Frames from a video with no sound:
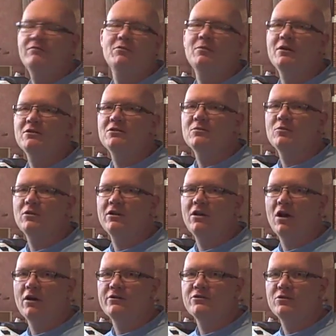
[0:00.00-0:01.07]
to have to make some really
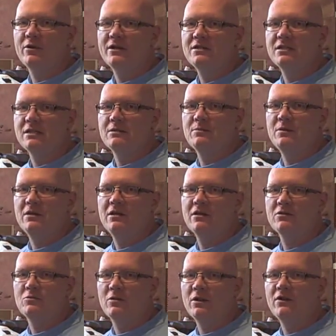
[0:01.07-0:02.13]
hard choices,
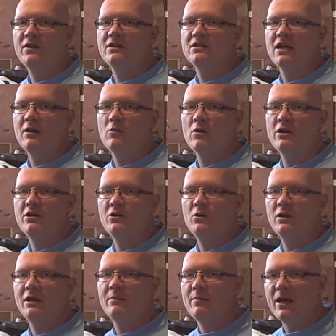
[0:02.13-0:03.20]
because one of the things I want to do
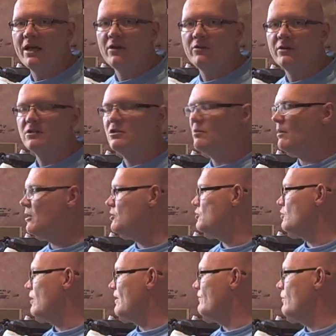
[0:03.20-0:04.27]
to get better is to make
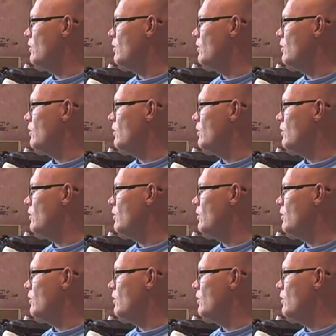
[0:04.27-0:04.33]
sure I'm